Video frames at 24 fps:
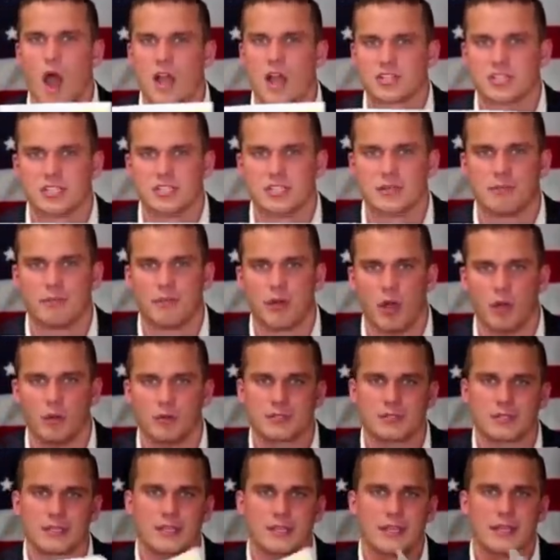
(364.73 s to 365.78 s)
Washington
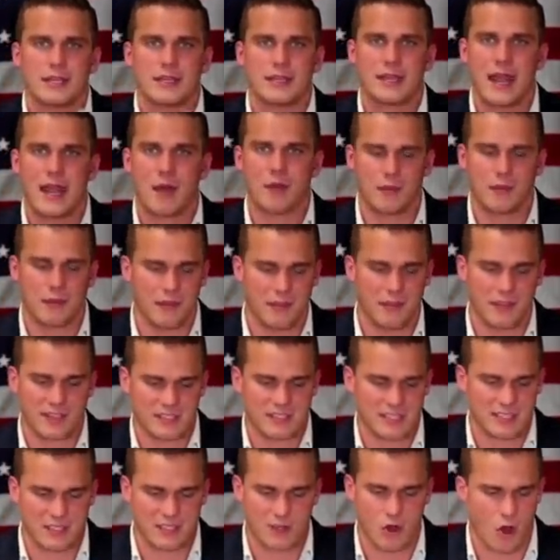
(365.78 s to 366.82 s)
Post. Now,
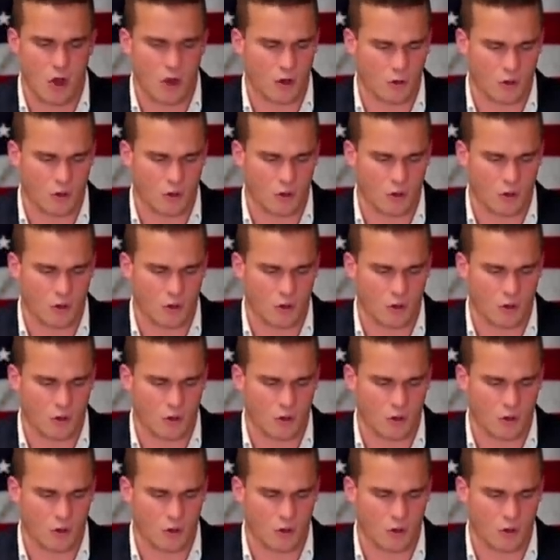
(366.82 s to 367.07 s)
this is an